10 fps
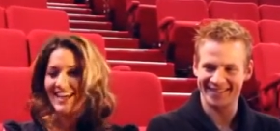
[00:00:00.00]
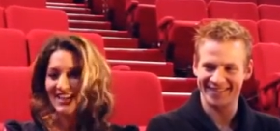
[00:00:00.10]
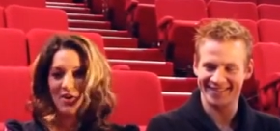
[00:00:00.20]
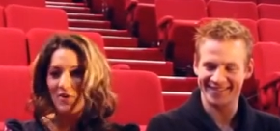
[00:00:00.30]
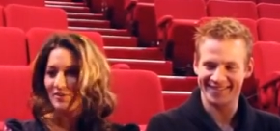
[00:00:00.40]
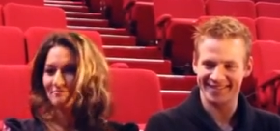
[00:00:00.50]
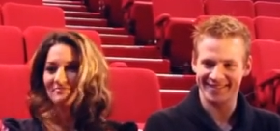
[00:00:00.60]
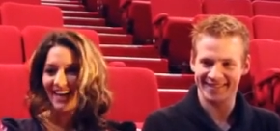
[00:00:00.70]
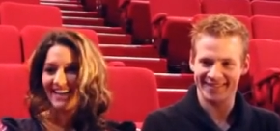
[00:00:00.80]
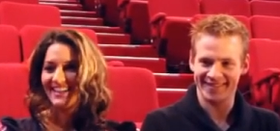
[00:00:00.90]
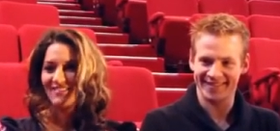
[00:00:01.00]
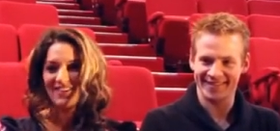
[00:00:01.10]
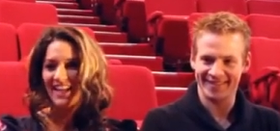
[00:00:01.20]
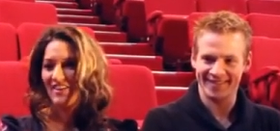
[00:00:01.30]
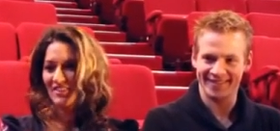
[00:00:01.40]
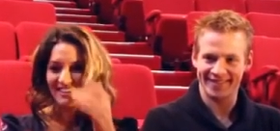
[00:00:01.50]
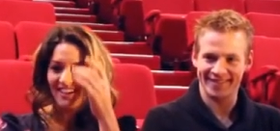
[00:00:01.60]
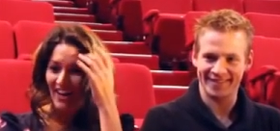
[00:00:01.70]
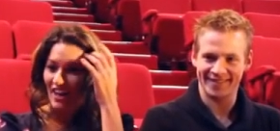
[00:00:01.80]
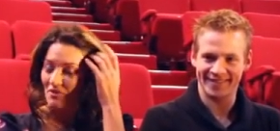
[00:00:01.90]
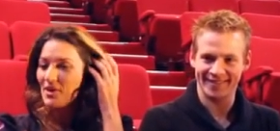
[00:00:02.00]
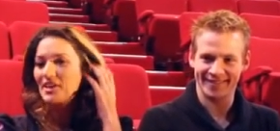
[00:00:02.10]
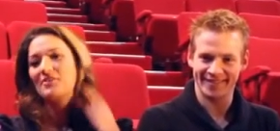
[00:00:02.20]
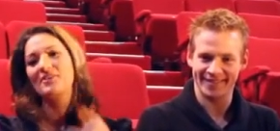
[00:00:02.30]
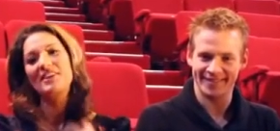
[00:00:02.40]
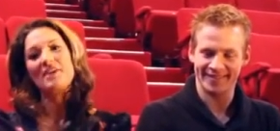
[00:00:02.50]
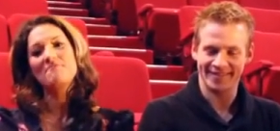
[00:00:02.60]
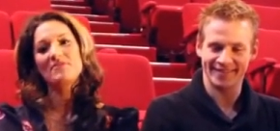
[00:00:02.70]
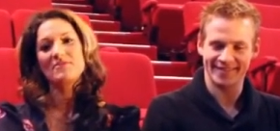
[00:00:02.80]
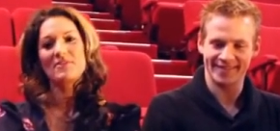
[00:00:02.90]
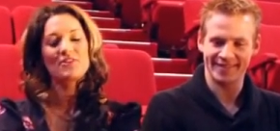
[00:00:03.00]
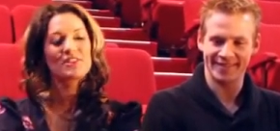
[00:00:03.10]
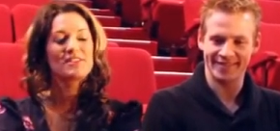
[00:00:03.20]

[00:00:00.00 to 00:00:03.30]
Speaker 1: getting on, and we love it. I love working with them. We've got mm.